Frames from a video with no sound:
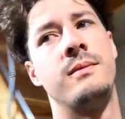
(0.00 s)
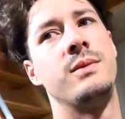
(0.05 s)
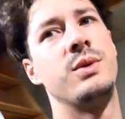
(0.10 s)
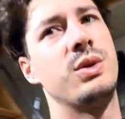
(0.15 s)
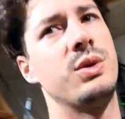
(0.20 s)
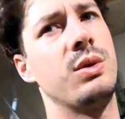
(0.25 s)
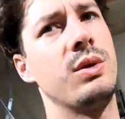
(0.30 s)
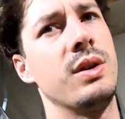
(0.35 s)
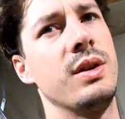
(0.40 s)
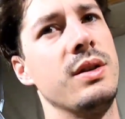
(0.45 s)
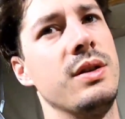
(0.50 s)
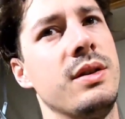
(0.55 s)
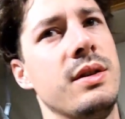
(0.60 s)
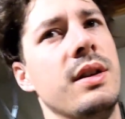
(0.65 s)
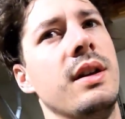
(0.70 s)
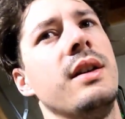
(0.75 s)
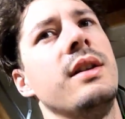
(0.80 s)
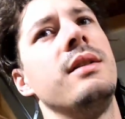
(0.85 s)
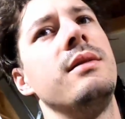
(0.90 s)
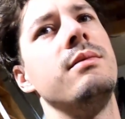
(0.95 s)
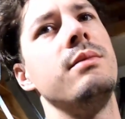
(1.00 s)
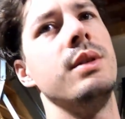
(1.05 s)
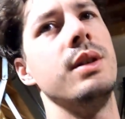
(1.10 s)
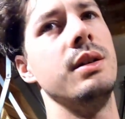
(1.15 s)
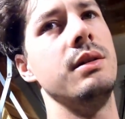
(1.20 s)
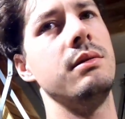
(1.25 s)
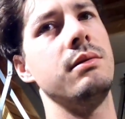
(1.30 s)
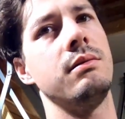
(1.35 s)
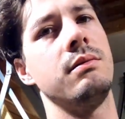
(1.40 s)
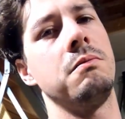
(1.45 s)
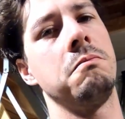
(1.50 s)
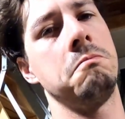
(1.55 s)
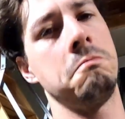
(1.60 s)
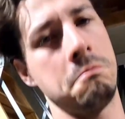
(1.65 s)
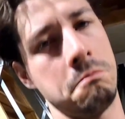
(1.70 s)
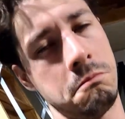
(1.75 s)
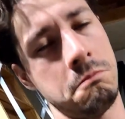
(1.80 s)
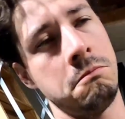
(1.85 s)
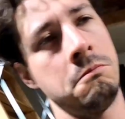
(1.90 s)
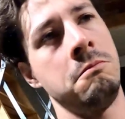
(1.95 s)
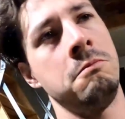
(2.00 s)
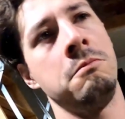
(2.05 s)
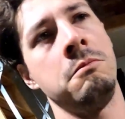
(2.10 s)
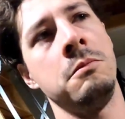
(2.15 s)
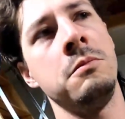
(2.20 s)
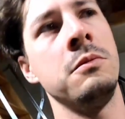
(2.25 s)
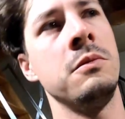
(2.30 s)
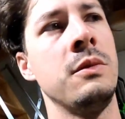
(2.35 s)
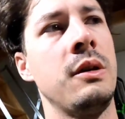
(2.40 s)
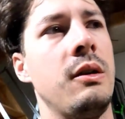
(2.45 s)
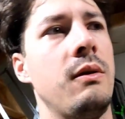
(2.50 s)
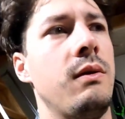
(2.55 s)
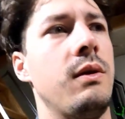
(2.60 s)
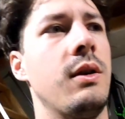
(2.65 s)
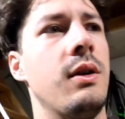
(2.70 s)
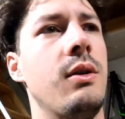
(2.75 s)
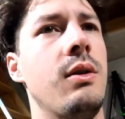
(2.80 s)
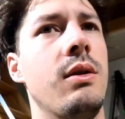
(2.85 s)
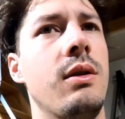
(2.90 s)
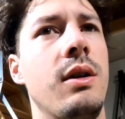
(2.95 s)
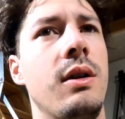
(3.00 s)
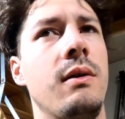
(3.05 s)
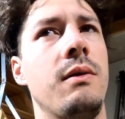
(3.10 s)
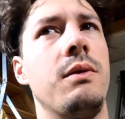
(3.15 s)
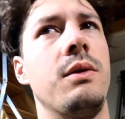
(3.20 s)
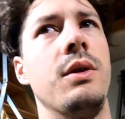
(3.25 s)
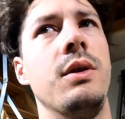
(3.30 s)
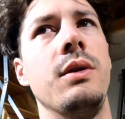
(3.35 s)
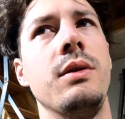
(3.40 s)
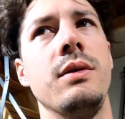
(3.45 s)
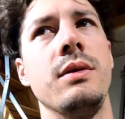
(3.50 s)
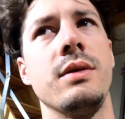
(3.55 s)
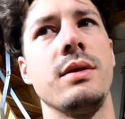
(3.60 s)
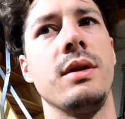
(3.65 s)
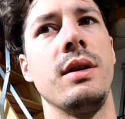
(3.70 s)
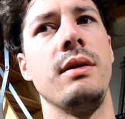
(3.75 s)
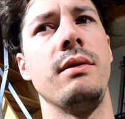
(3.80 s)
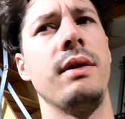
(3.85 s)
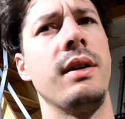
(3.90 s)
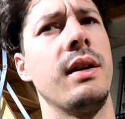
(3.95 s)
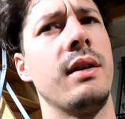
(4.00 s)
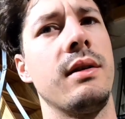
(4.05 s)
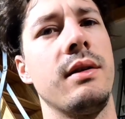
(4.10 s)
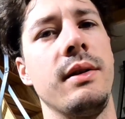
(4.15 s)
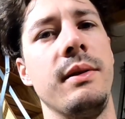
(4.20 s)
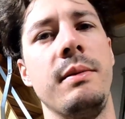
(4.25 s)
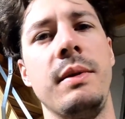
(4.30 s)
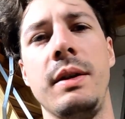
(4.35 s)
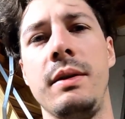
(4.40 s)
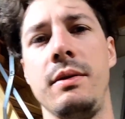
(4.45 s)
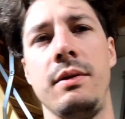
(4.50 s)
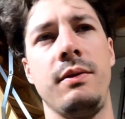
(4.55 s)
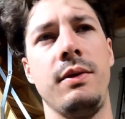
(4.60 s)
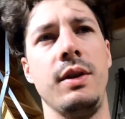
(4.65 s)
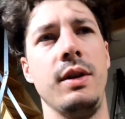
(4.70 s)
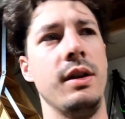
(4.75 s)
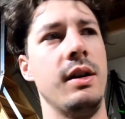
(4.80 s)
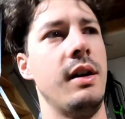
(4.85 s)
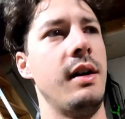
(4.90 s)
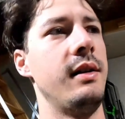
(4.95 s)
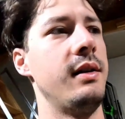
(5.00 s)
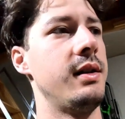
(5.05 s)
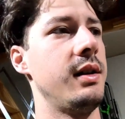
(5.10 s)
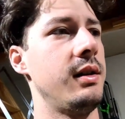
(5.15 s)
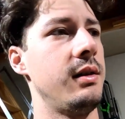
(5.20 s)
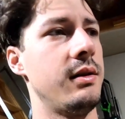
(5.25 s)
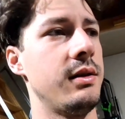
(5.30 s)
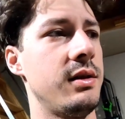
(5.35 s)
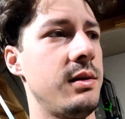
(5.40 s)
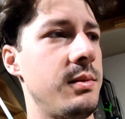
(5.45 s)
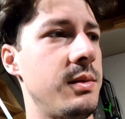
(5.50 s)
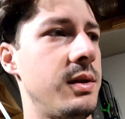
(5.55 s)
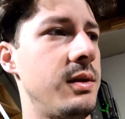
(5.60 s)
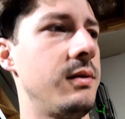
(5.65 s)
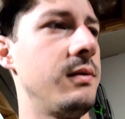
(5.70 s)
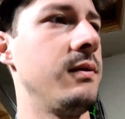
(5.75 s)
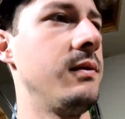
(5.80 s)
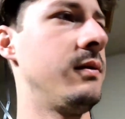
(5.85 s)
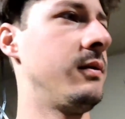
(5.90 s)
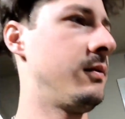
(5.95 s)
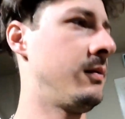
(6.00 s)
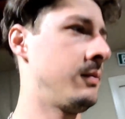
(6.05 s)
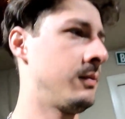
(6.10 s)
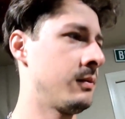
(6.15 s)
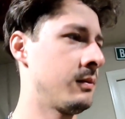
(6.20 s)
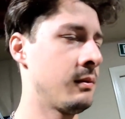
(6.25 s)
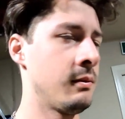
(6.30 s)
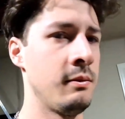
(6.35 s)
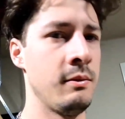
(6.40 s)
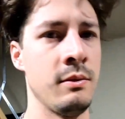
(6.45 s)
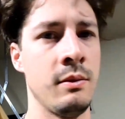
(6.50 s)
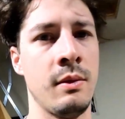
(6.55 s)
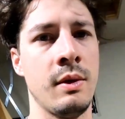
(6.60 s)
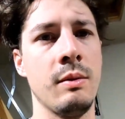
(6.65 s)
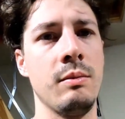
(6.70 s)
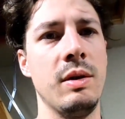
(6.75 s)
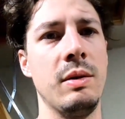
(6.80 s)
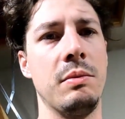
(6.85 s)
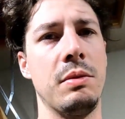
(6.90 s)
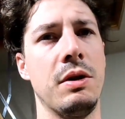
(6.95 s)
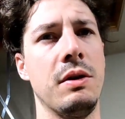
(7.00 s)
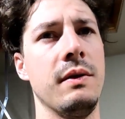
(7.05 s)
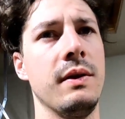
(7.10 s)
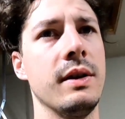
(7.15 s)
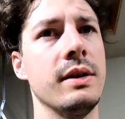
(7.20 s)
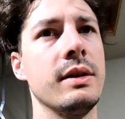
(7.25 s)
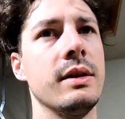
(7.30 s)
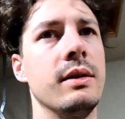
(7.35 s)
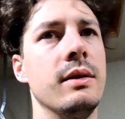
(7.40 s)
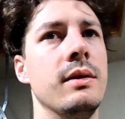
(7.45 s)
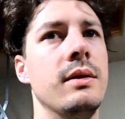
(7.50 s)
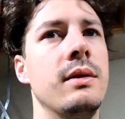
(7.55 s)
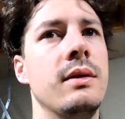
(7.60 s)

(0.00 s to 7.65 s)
storage setting, but for going off road and stuff, like if you did hunting or something, it'd be perfect.